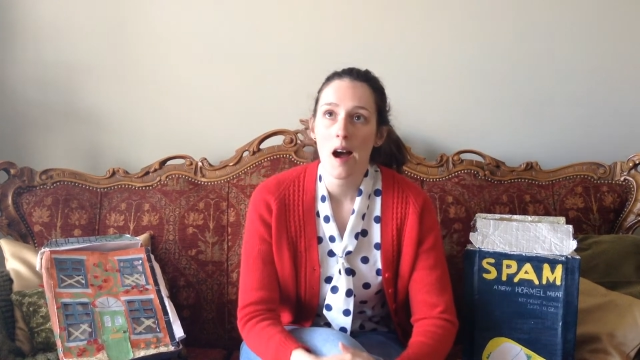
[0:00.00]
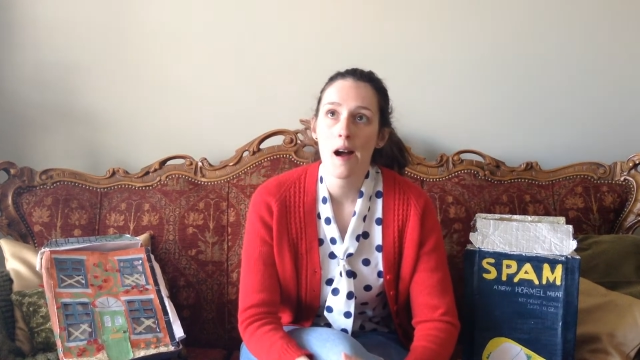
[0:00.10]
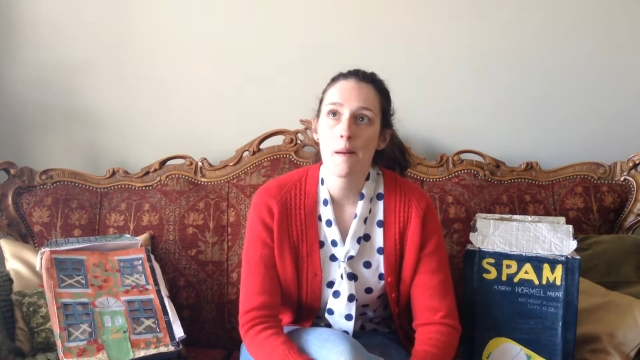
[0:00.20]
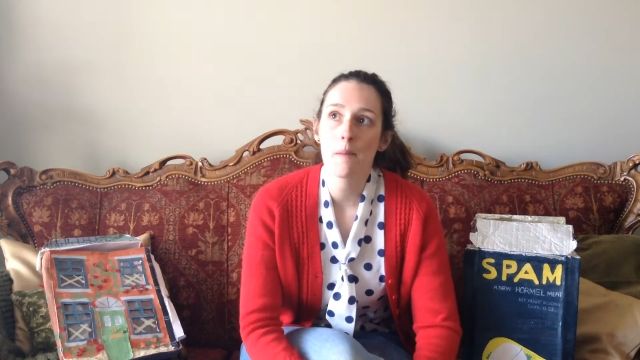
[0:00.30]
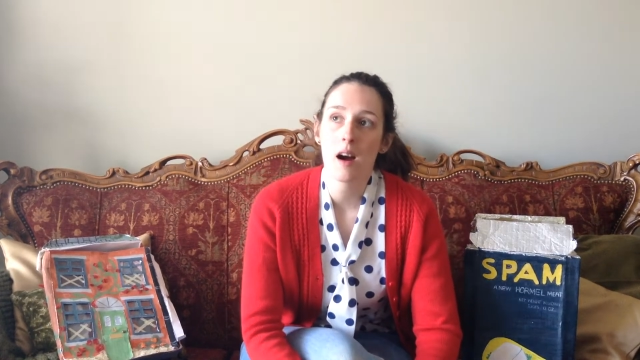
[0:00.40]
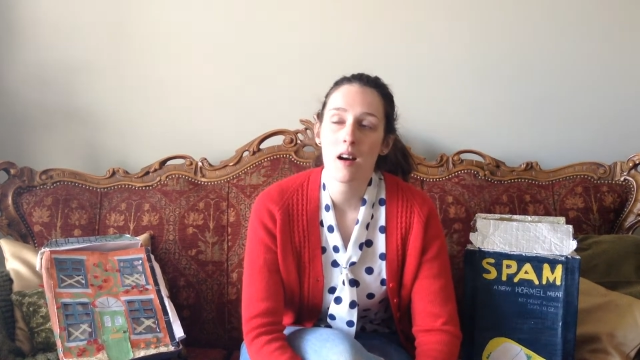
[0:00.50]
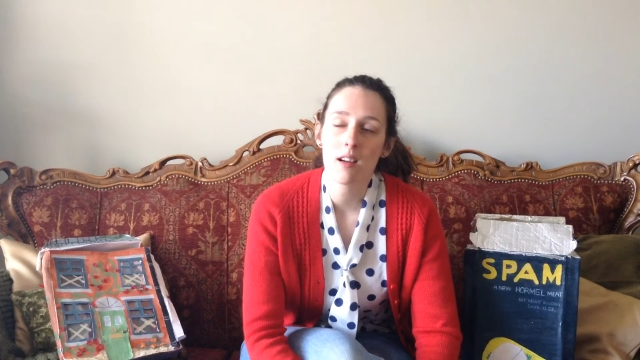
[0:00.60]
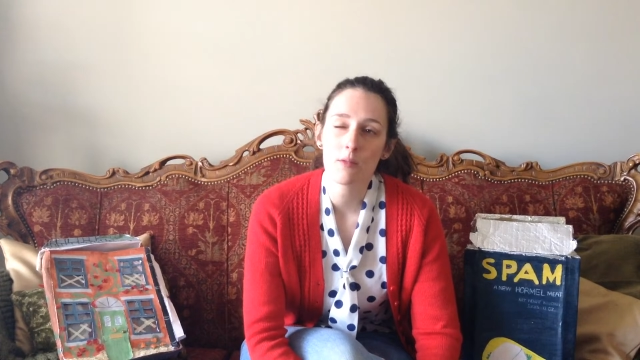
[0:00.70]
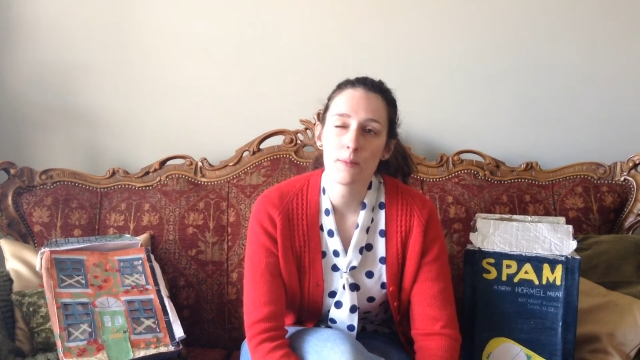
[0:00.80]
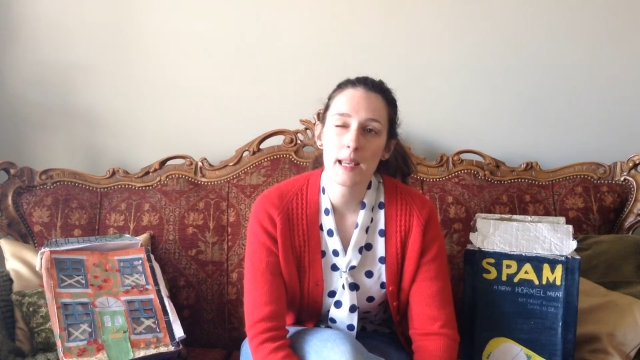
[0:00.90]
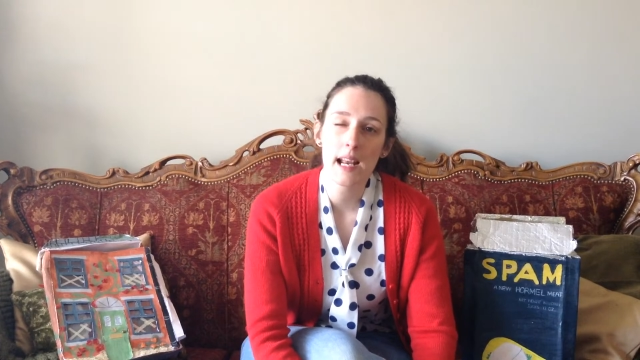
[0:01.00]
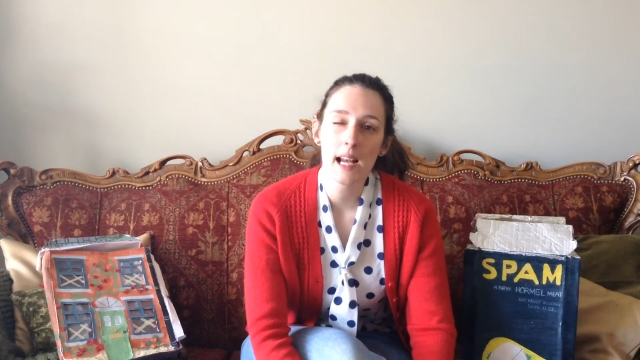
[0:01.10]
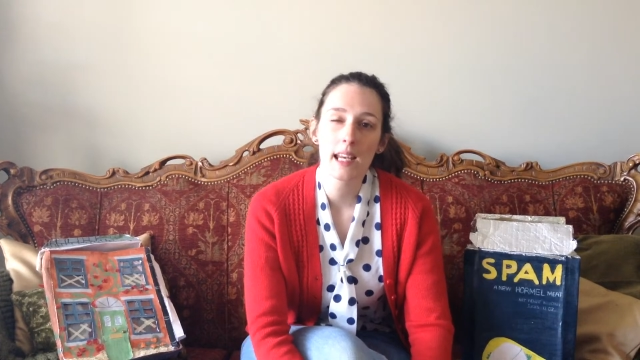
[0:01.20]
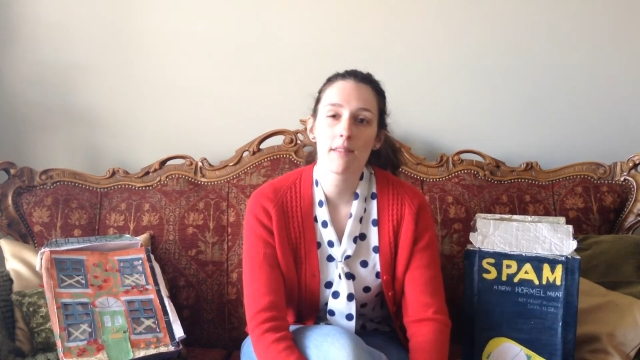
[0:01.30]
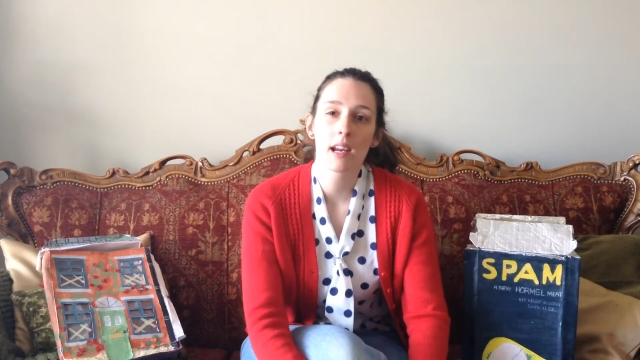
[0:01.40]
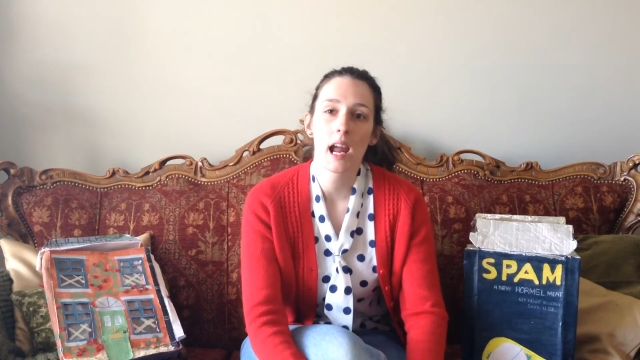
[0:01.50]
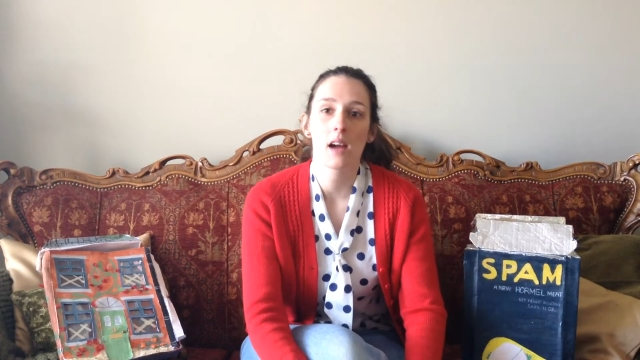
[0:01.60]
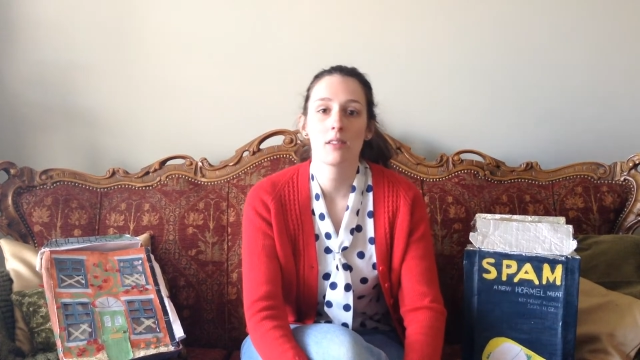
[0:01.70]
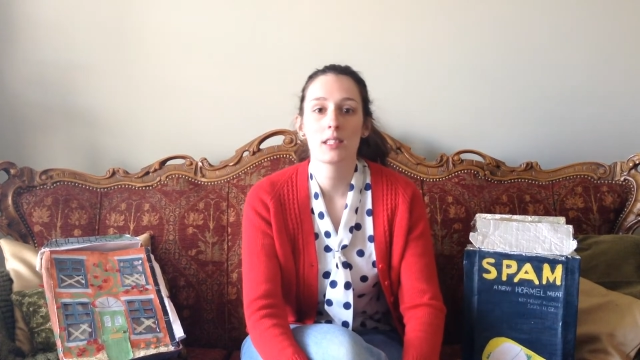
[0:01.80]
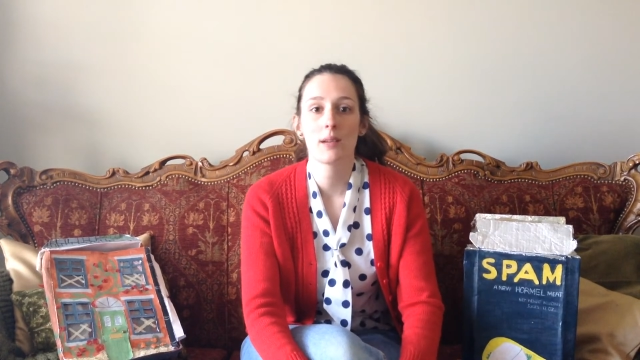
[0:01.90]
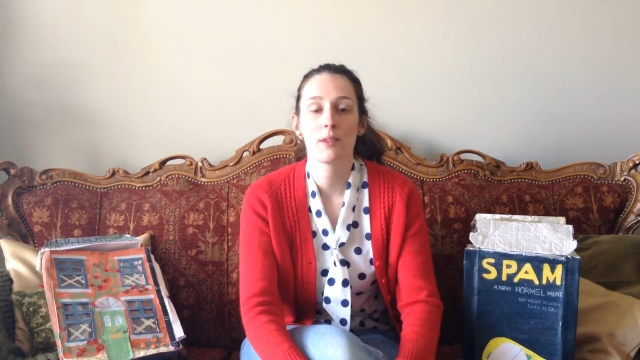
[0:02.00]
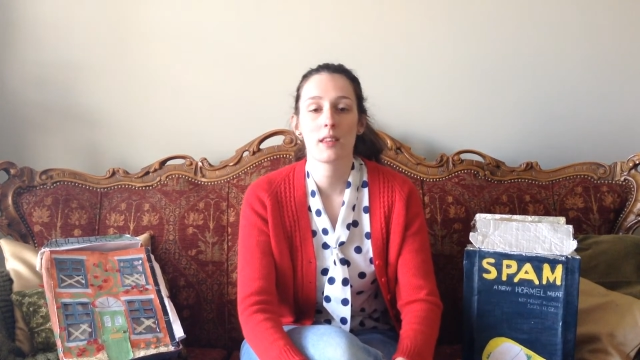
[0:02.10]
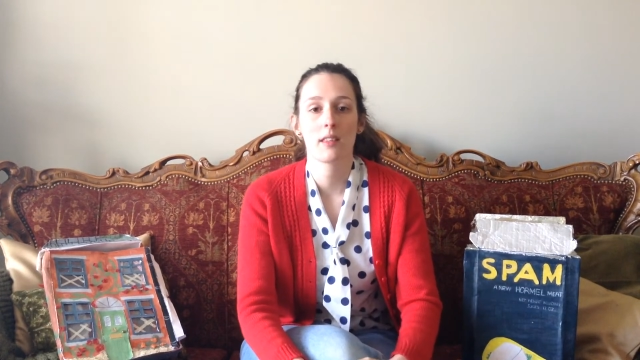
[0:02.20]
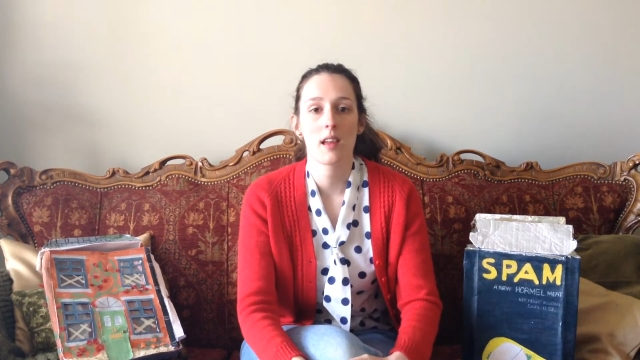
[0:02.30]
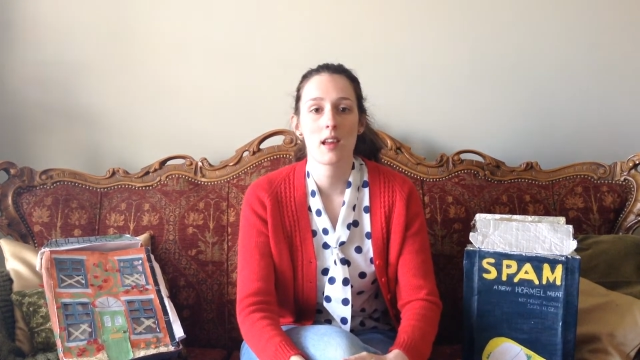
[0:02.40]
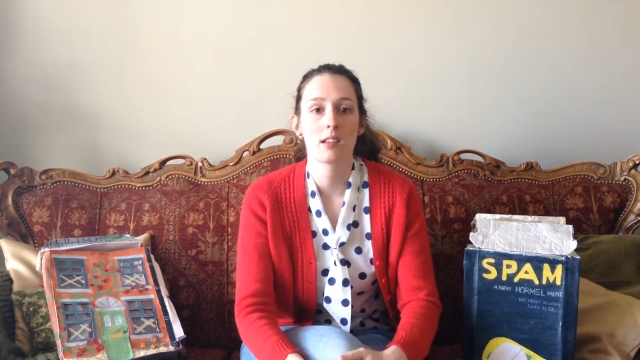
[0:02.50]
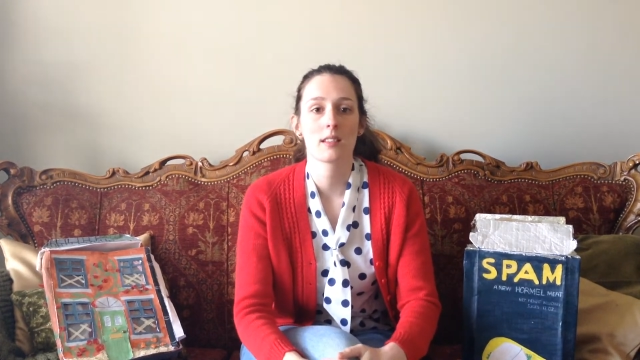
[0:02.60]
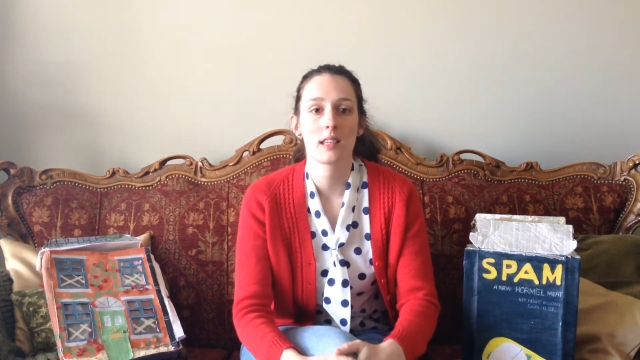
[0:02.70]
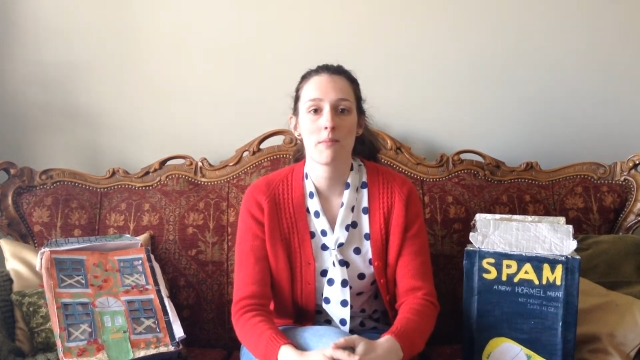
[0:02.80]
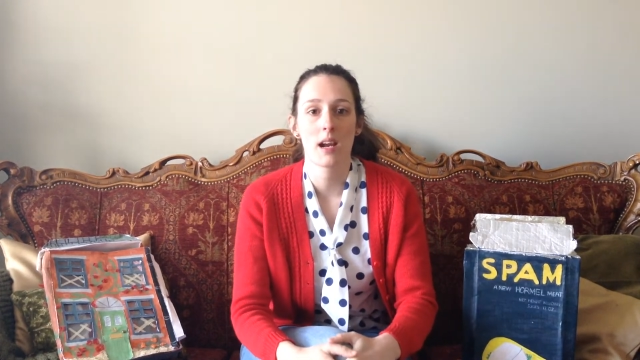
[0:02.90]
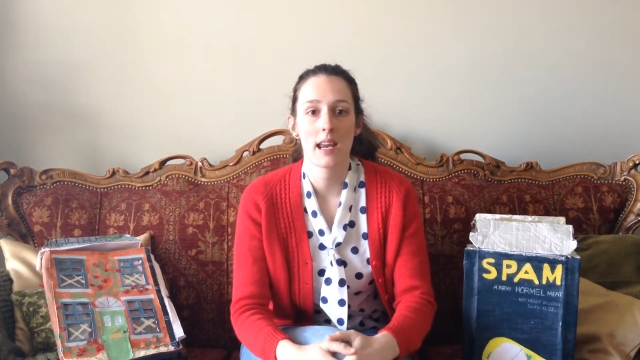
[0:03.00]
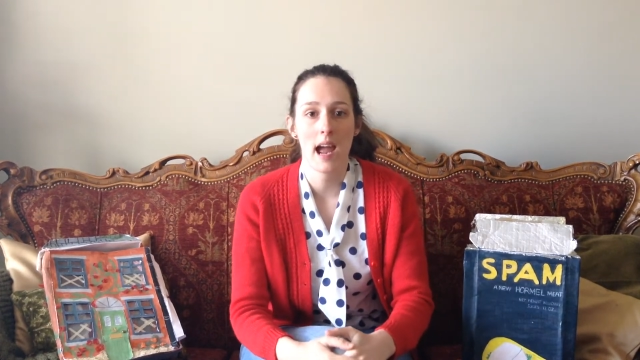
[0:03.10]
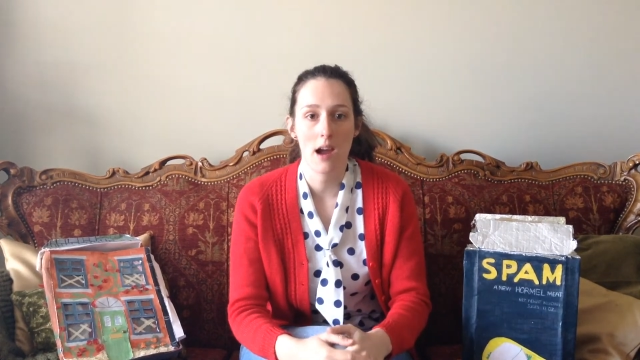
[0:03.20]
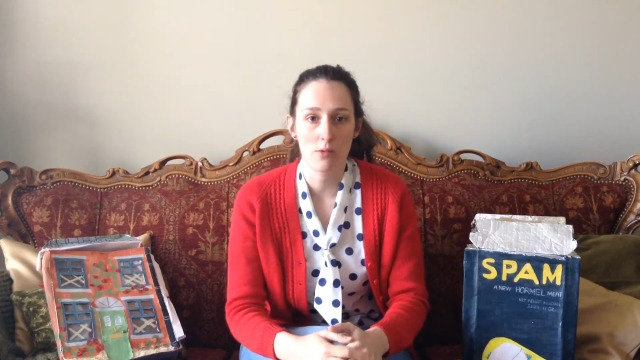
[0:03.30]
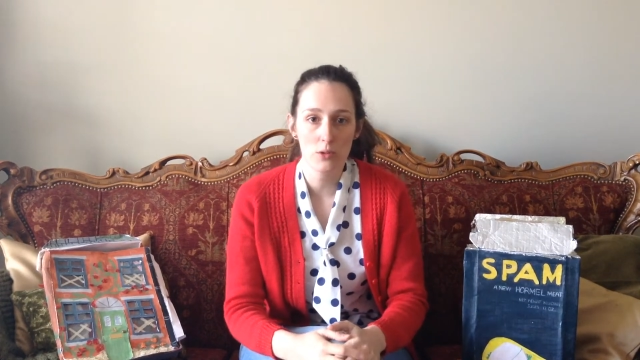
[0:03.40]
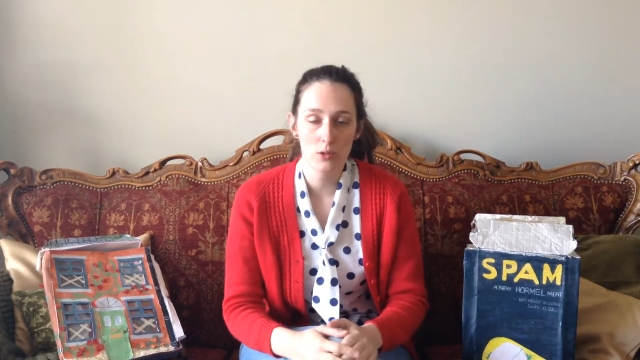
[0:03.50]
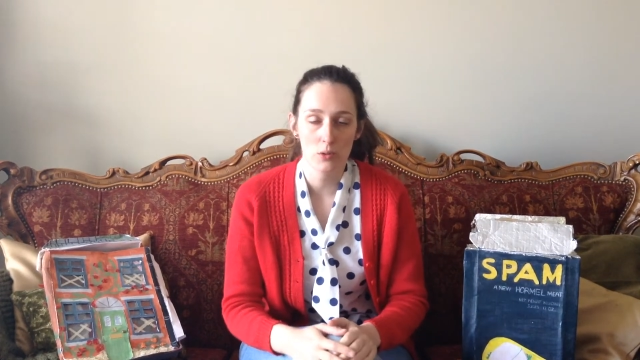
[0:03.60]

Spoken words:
I've been clearing out some of the things in my house,